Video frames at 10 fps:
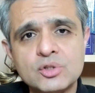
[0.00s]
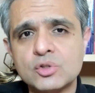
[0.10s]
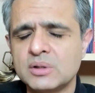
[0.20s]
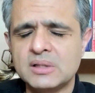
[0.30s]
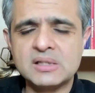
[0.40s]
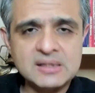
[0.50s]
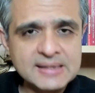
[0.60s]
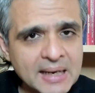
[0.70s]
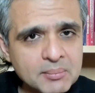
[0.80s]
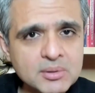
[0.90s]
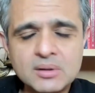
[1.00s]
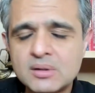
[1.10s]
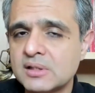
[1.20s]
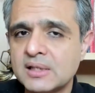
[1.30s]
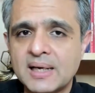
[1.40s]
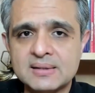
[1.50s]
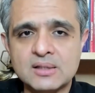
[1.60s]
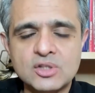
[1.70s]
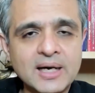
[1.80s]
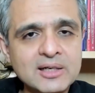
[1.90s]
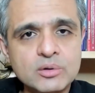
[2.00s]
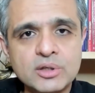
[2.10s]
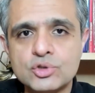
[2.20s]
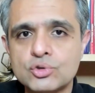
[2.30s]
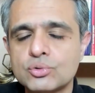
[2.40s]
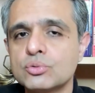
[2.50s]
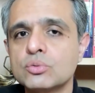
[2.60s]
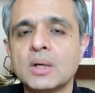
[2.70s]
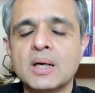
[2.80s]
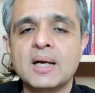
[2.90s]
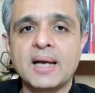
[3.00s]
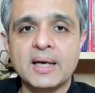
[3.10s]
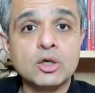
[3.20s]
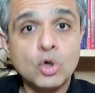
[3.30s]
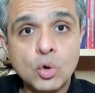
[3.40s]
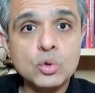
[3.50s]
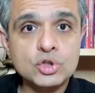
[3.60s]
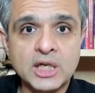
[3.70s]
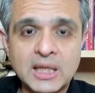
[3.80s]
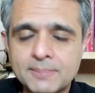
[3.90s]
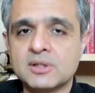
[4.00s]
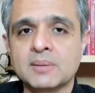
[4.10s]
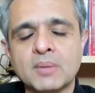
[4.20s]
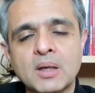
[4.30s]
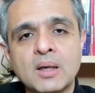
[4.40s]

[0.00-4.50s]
So he stammers, he has a childhood issue, and a coach helps him.